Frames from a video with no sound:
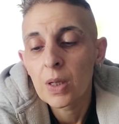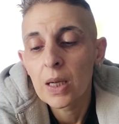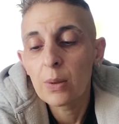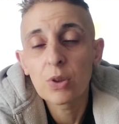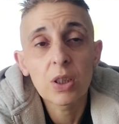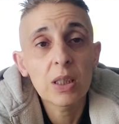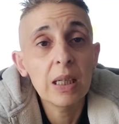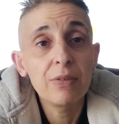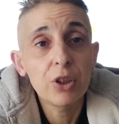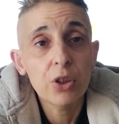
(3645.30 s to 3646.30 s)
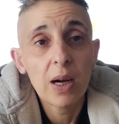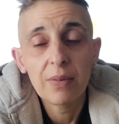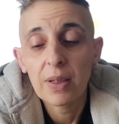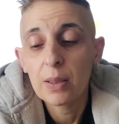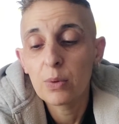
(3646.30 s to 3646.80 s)
he was a delivery driver,
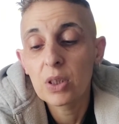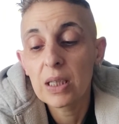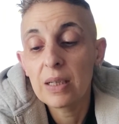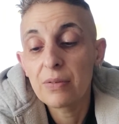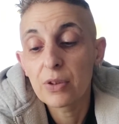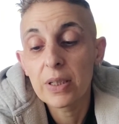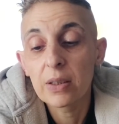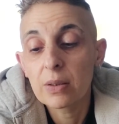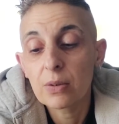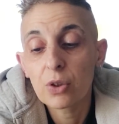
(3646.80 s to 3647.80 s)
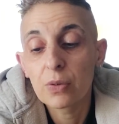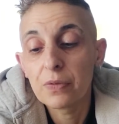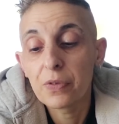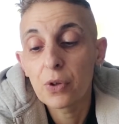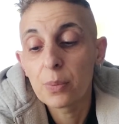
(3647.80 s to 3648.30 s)
and he was delivering something
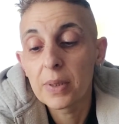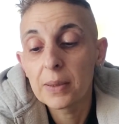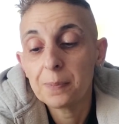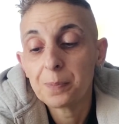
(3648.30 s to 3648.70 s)
for me.